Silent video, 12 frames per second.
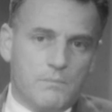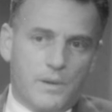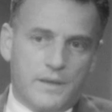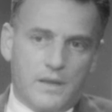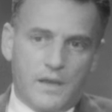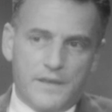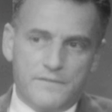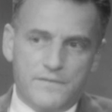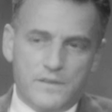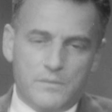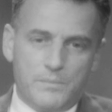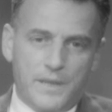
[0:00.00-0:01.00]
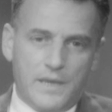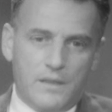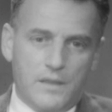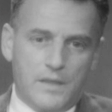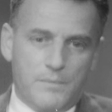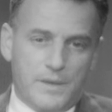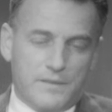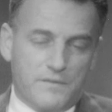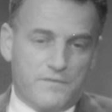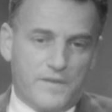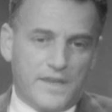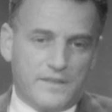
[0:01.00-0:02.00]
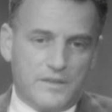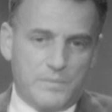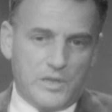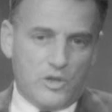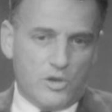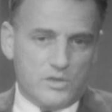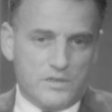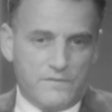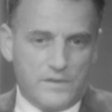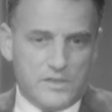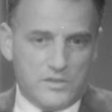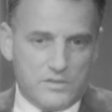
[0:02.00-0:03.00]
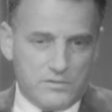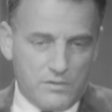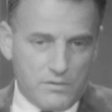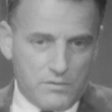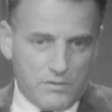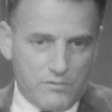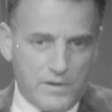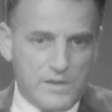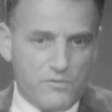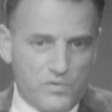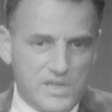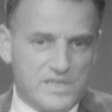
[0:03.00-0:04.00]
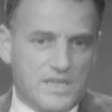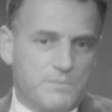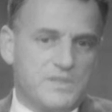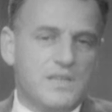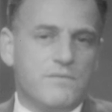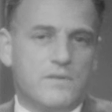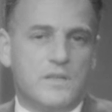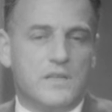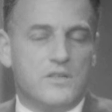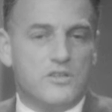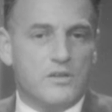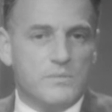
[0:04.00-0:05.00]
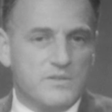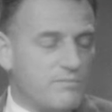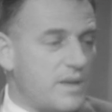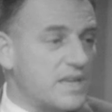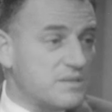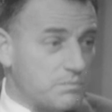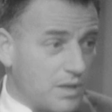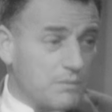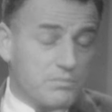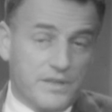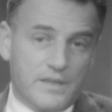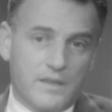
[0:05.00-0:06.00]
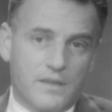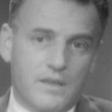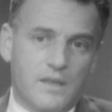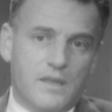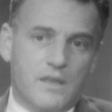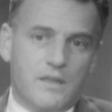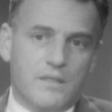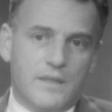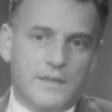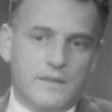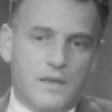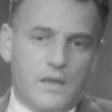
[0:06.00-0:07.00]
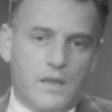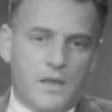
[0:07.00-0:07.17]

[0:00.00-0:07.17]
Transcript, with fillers: but I feel badly about the fact that because of its great receptivity in terms of mass public, that